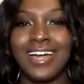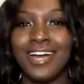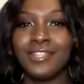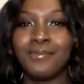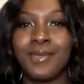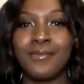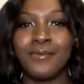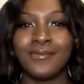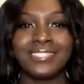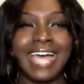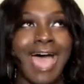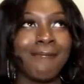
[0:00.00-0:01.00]
Other people
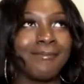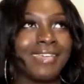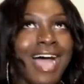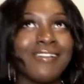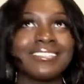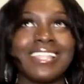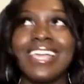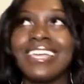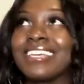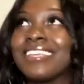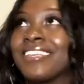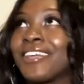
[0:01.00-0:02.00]
was happy. I was
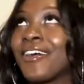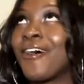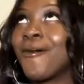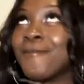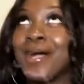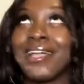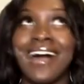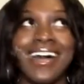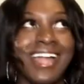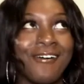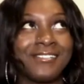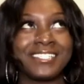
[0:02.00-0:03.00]
like, oh my
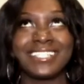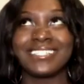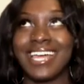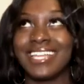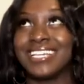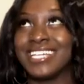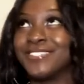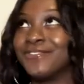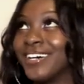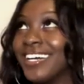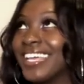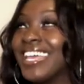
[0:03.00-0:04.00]
god, I was excited as
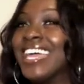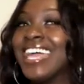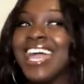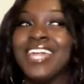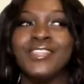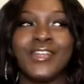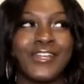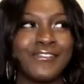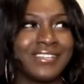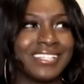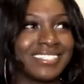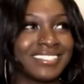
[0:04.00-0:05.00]
fuck and
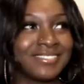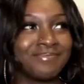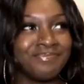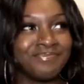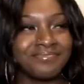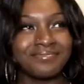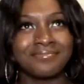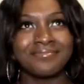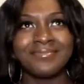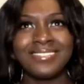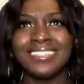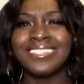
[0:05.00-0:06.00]
nervous.
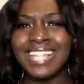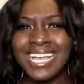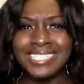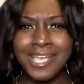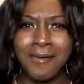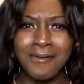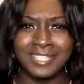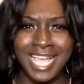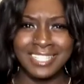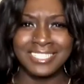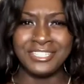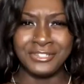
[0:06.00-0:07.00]
The last time I was
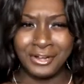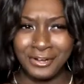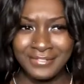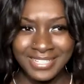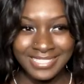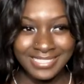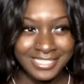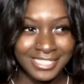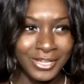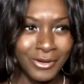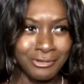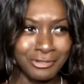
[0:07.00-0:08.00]
actually nervous
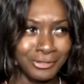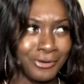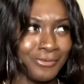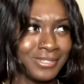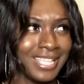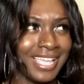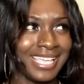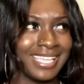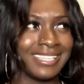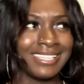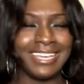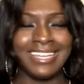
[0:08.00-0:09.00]
to go to school was like
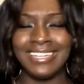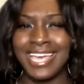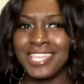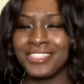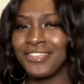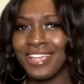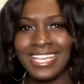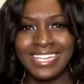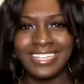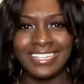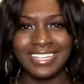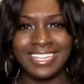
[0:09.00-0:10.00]
ninth
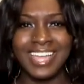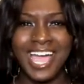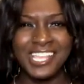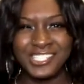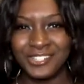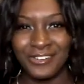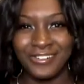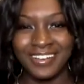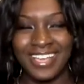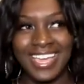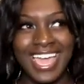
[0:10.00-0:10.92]
grade in high school.